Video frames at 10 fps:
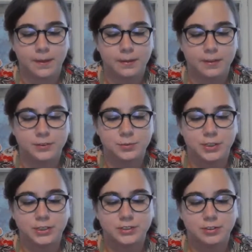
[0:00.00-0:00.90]
And that is
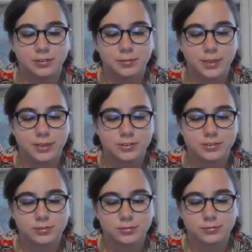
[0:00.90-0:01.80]
why it's called a magic
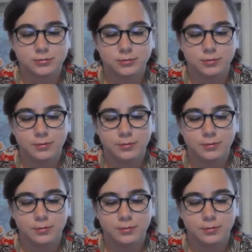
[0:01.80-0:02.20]
circle.